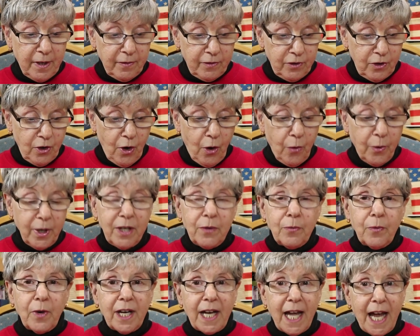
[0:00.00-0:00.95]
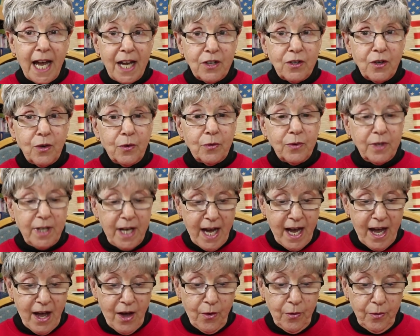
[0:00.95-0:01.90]
knowing what i know
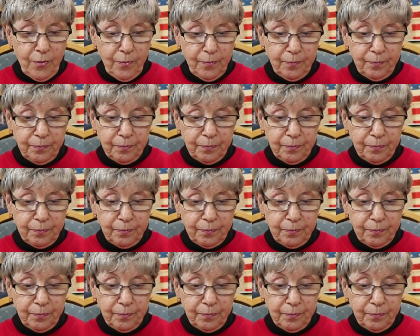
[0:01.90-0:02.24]
now